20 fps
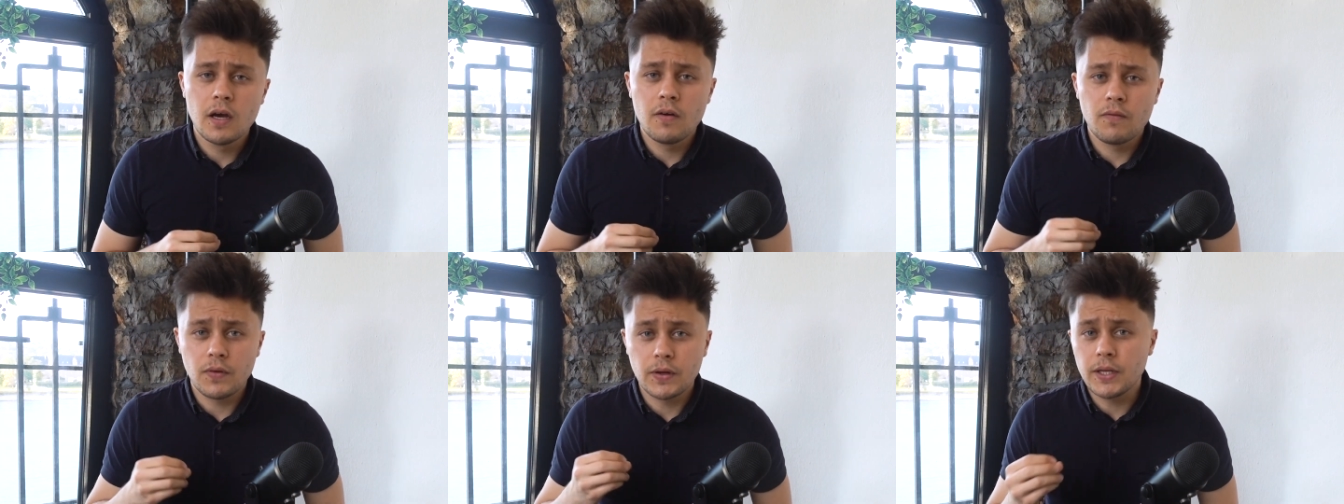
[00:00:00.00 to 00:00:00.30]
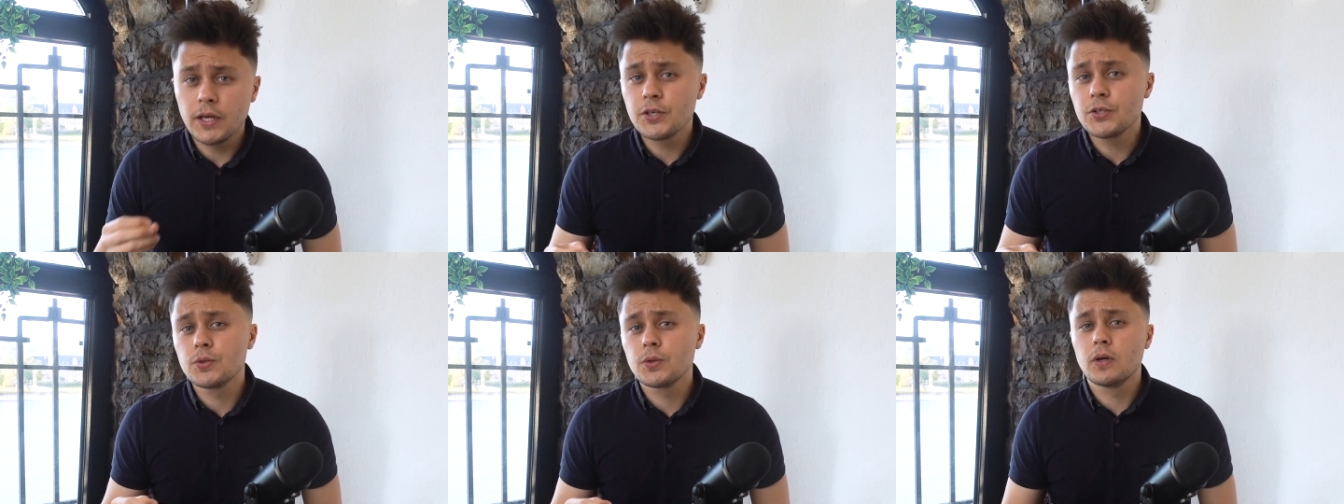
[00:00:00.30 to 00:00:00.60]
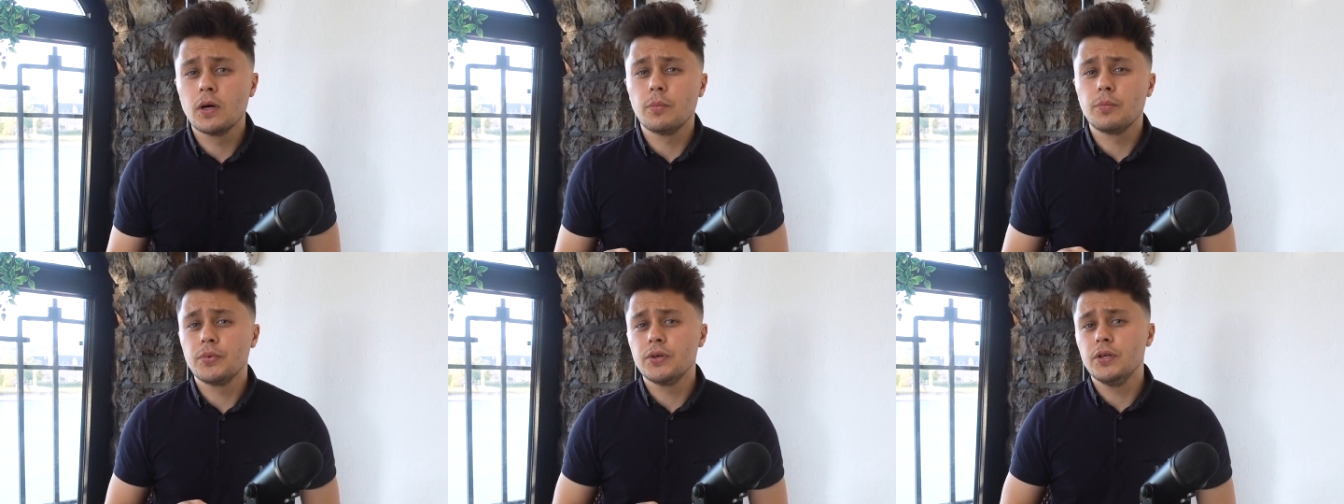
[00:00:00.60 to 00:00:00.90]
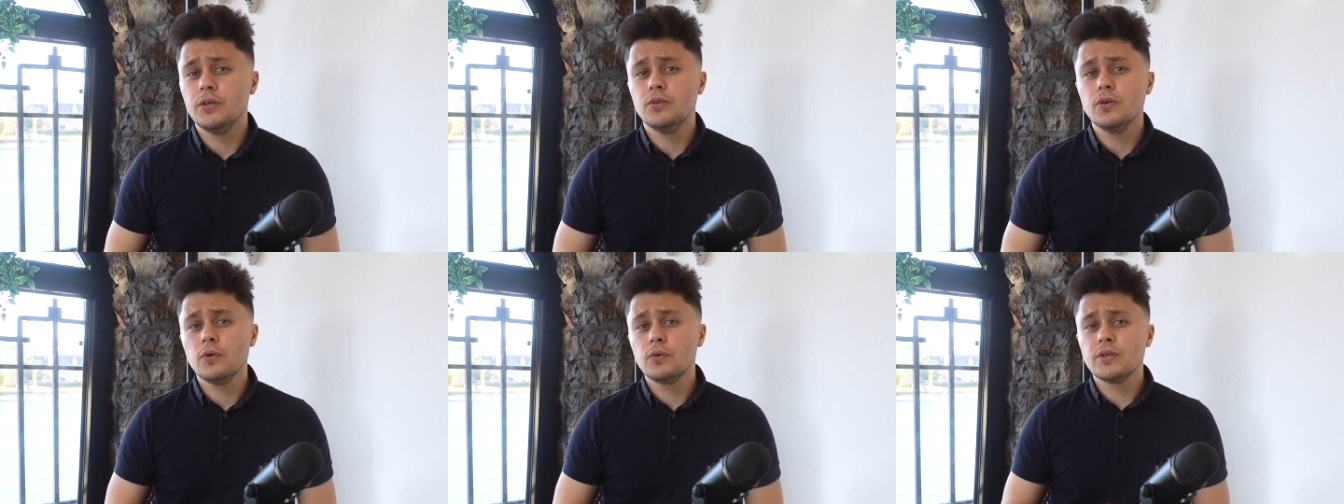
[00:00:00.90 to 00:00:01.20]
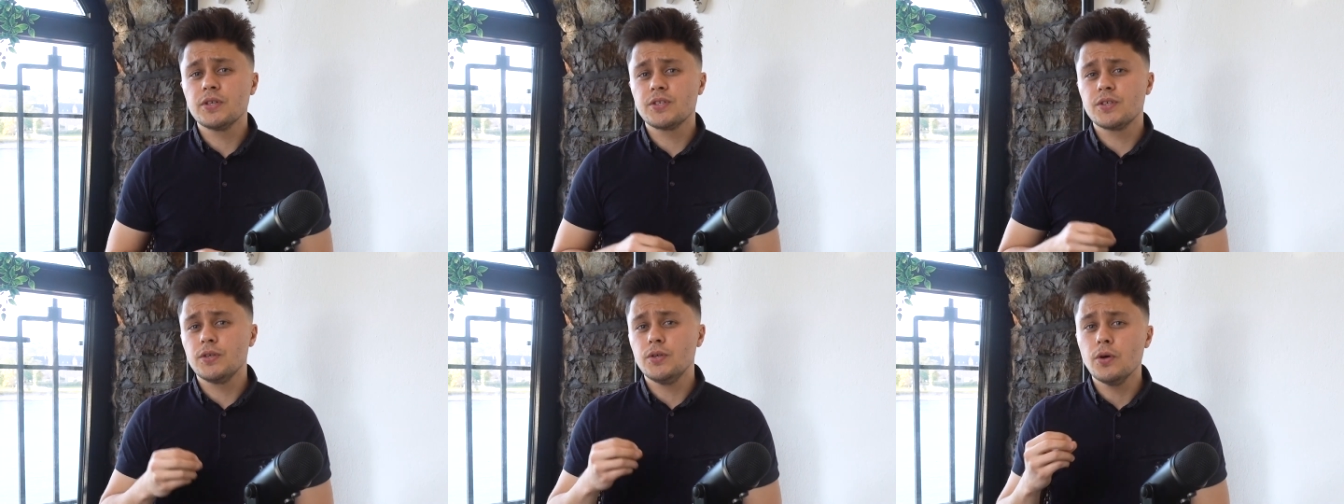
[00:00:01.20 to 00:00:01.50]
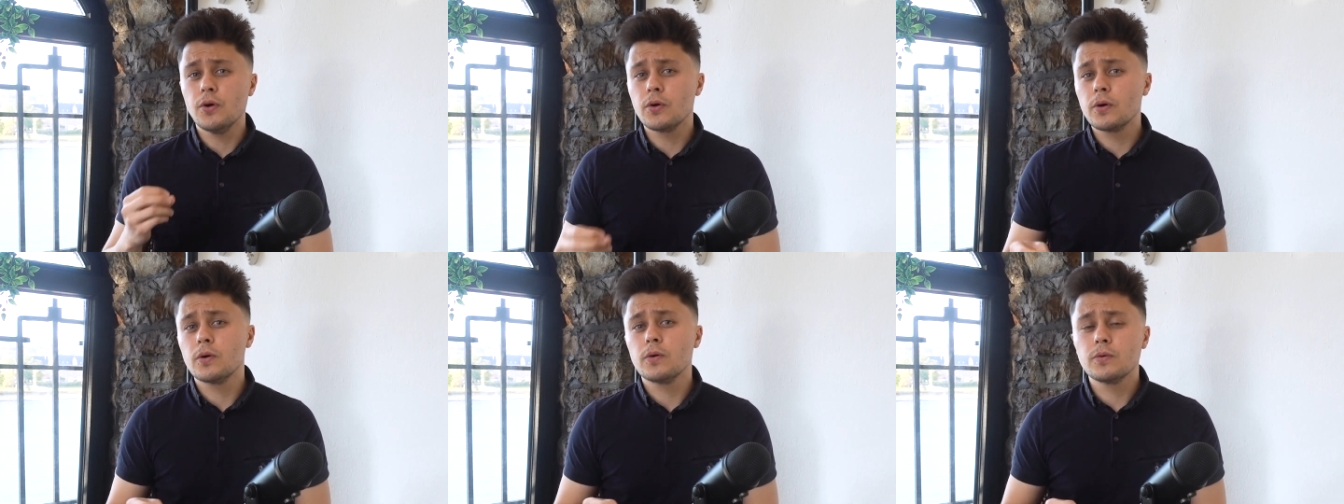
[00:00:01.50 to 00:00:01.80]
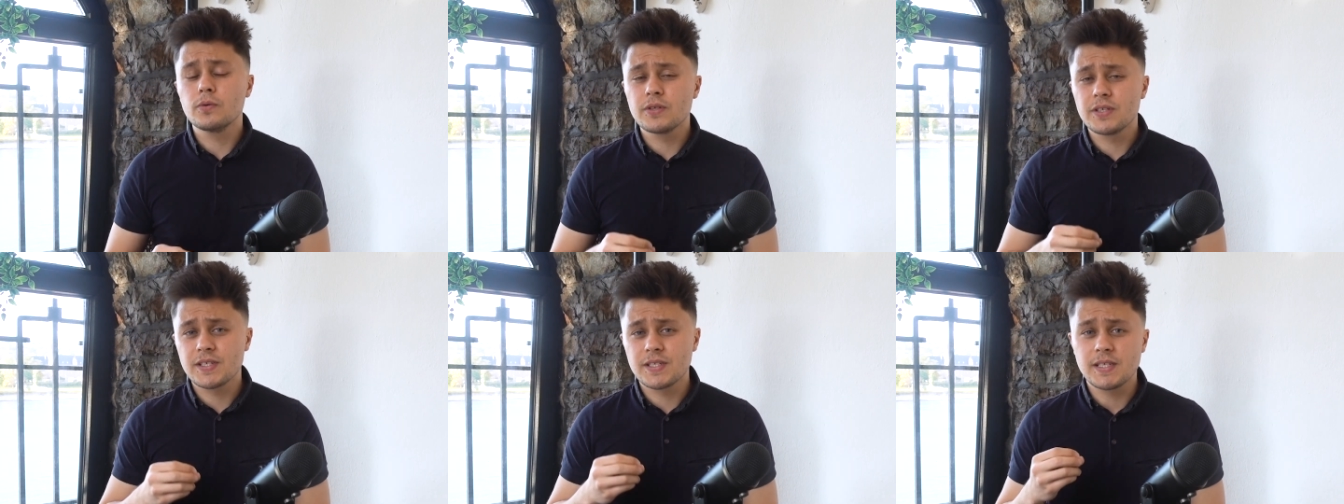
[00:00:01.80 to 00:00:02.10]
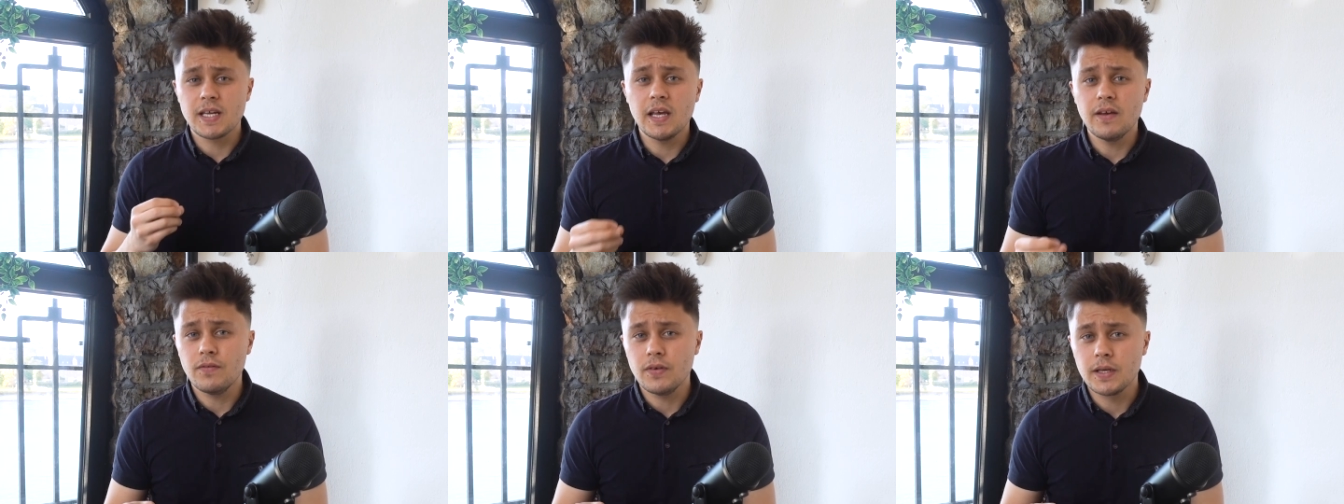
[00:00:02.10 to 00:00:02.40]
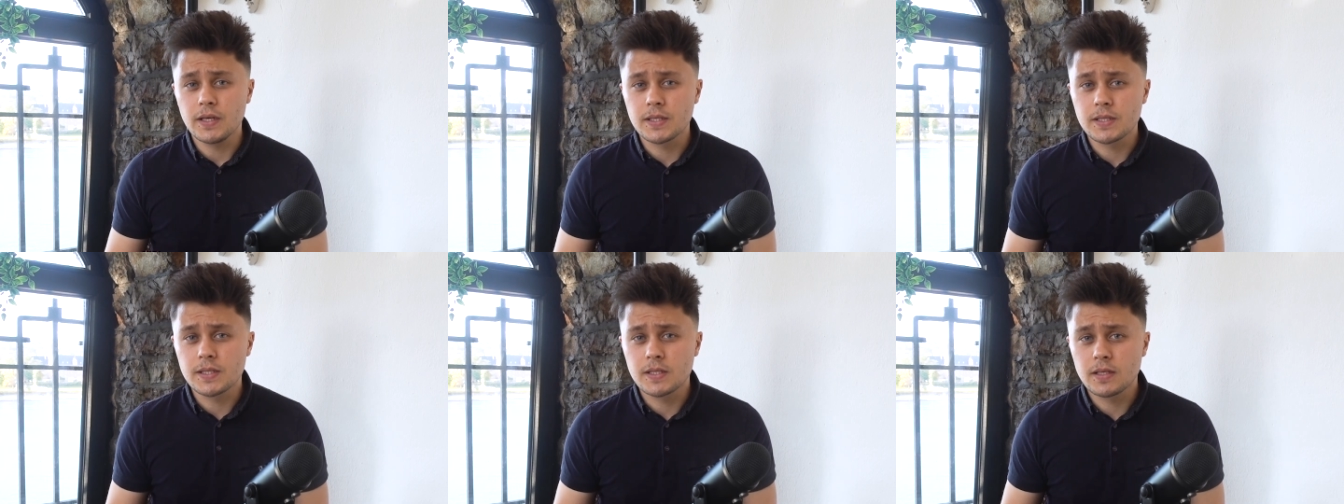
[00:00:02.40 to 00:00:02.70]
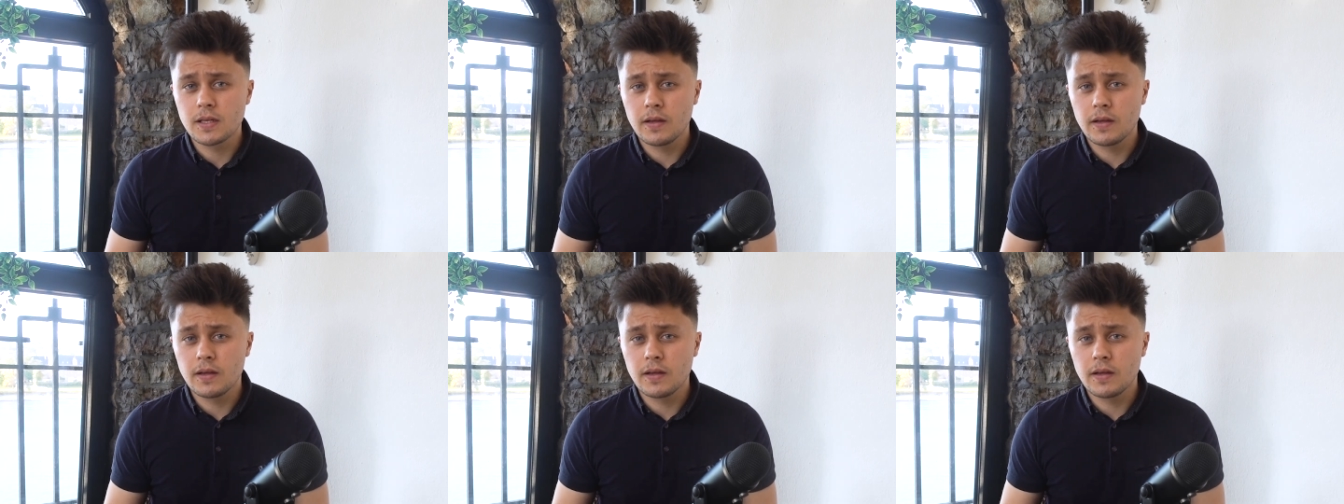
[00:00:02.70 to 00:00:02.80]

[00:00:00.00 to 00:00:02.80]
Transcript: financial company known as Yotta Savings.